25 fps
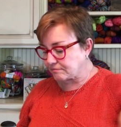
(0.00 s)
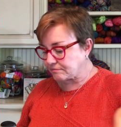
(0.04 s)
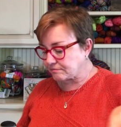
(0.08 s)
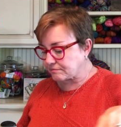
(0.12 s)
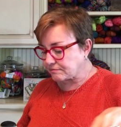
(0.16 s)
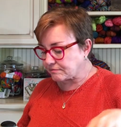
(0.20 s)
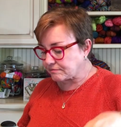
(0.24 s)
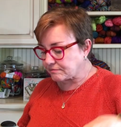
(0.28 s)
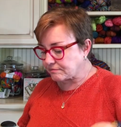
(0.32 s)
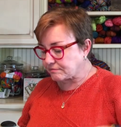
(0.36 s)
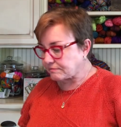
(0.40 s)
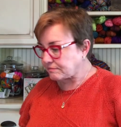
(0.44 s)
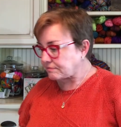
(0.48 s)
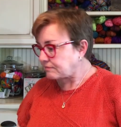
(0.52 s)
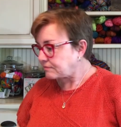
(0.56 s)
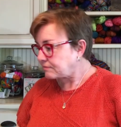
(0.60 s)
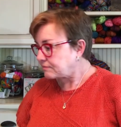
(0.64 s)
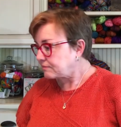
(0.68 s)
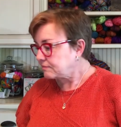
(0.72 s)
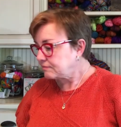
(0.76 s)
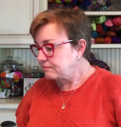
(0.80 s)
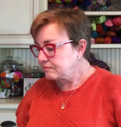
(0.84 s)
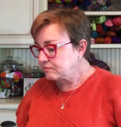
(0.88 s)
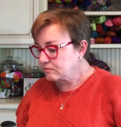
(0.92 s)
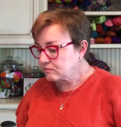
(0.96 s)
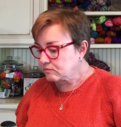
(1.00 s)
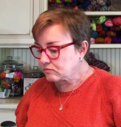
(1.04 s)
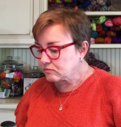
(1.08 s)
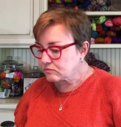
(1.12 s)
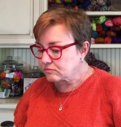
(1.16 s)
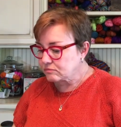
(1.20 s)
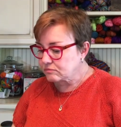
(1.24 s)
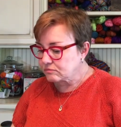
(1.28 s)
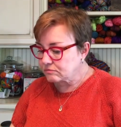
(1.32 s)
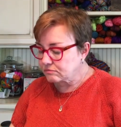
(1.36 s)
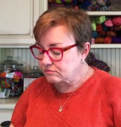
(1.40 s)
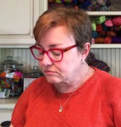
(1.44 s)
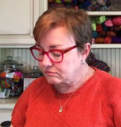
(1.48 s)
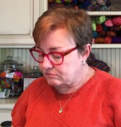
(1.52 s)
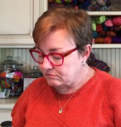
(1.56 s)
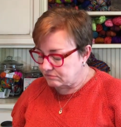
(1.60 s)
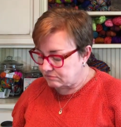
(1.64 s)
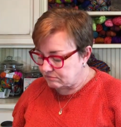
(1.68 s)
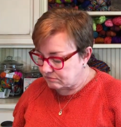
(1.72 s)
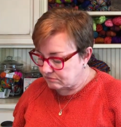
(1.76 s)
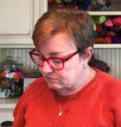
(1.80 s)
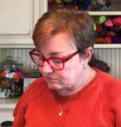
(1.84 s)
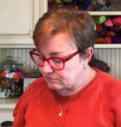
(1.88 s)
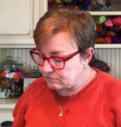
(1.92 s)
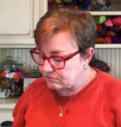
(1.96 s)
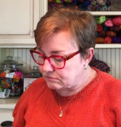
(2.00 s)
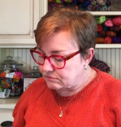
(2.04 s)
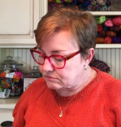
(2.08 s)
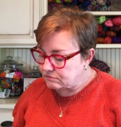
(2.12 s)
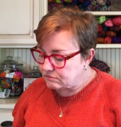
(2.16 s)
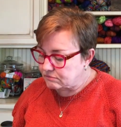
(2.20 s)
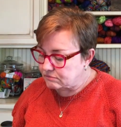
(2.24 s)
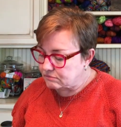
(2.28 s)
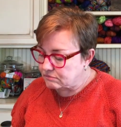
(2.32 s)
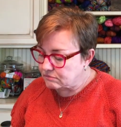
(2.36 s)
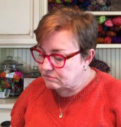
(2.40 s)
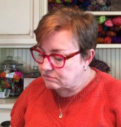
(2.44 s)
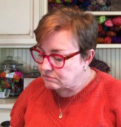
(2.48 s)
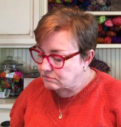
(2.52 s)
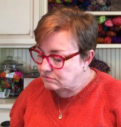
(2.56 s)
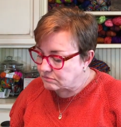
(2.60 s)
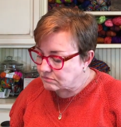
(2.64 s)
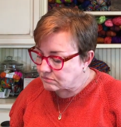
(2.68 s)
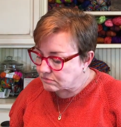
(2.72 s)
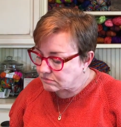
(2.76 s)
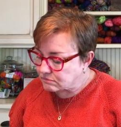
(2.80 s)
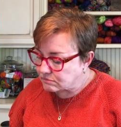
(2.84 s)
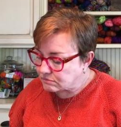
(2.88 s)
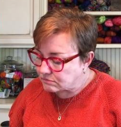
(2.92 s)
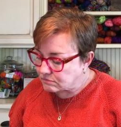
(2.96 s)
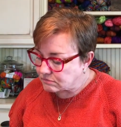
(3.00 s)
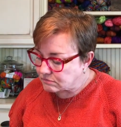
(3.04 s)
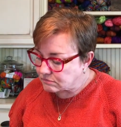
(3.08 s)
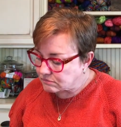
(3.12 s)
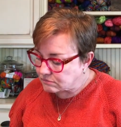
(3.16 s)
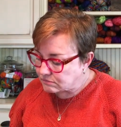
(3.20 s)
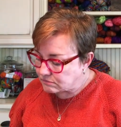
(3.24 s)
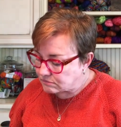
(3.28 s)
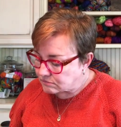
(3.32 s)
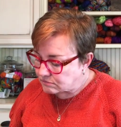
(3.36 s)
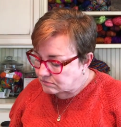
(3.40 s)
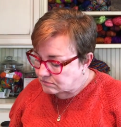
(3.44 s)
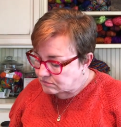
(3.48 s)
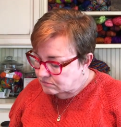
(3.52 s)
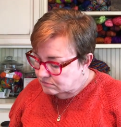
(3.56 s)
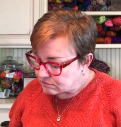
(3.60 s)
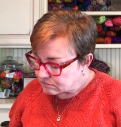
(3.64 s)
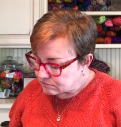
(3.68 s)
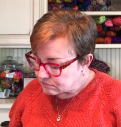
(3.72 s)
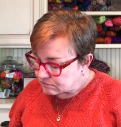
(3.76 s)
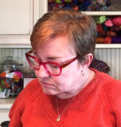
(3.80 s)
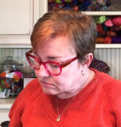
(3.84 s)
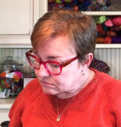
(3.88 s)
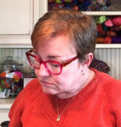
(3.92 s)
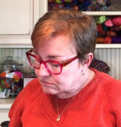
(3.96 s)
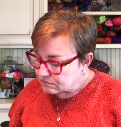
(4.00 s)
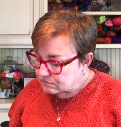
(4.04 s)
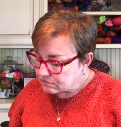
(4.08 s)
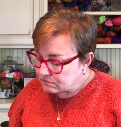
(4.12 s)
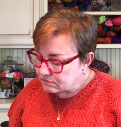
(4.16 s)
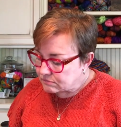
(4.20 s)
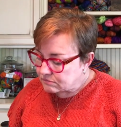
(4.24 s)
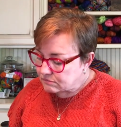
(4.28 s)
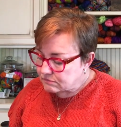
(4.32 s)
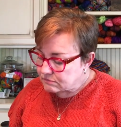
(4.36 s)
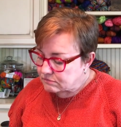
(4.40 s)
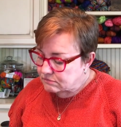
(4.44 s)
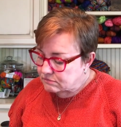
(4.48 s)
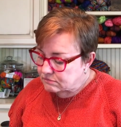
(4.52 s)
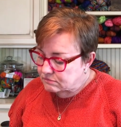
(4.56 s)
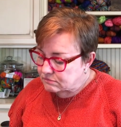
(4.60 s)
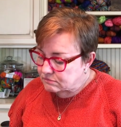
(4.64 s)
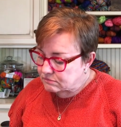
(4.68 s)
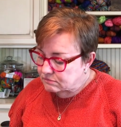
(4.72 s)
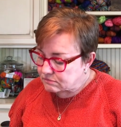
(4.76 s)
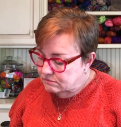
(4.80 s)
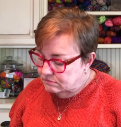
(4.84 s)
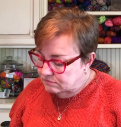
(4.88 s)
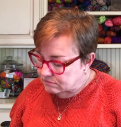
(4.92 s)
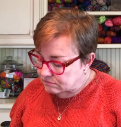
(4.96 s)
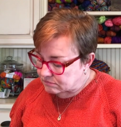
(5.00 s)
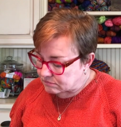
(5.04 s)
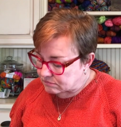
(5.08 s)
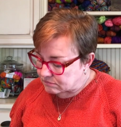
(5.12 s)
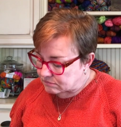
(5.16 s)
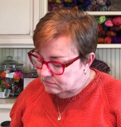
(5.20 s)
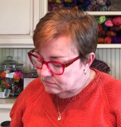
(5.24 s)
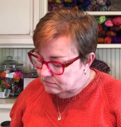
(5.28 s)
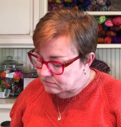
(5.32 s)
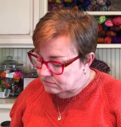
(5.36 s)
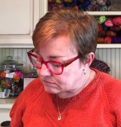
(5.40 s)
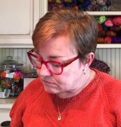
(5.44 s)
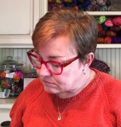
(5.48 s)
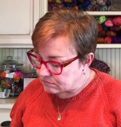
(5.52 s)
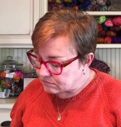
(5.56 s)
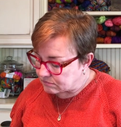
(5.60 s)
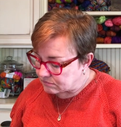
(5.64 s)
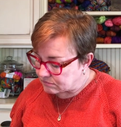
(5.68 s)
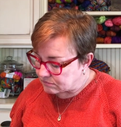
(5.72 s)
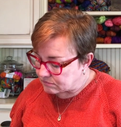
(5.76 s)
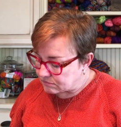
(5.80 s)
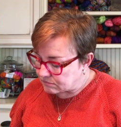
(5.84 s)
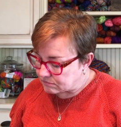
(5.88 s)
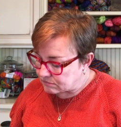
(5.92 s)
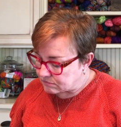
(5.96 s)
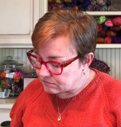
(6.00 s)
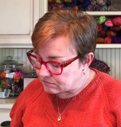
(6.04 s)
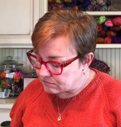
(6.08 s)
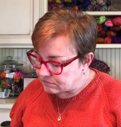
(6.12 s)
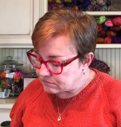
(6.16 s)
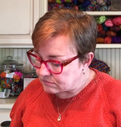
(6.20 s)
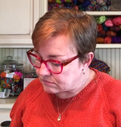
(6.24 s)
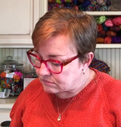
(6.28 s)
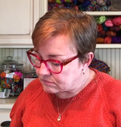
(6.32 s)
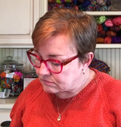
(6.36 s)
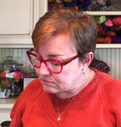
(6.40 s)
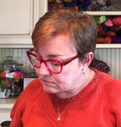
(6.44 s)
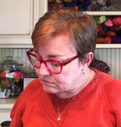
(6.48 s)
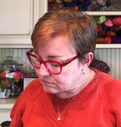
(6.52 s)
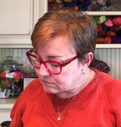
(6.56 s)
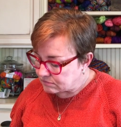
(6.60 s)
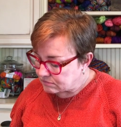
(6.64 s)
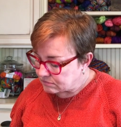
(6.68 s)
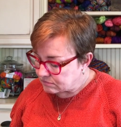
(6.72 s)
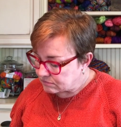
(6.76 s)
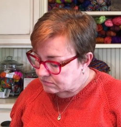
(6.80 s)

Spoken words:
(no one is talking)